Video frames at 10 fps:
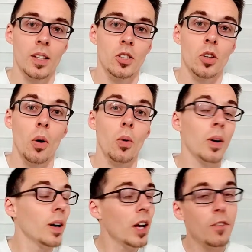
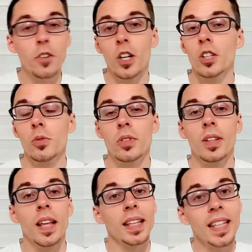So if you're interested
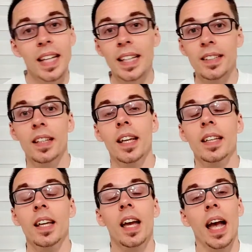in that, click the
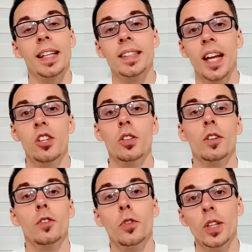link and schedule
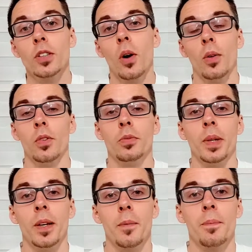a free call with
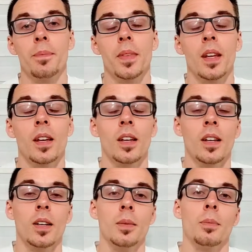me.
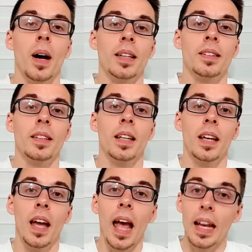But
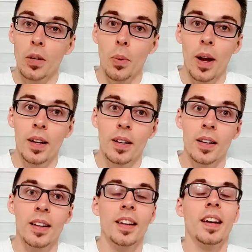anyway,
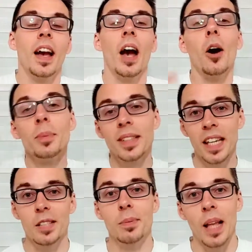I hope this
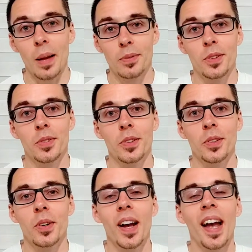has been helpful for
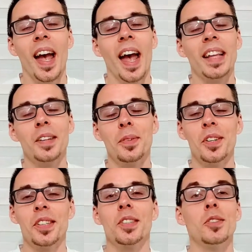you and I'm
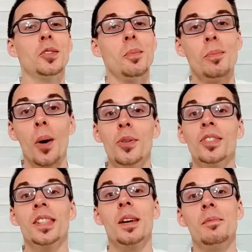wishing you the
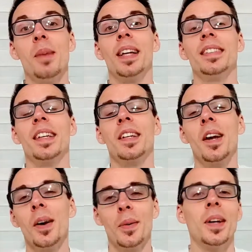most
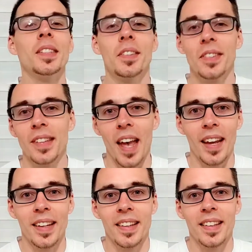amazing rest of the day.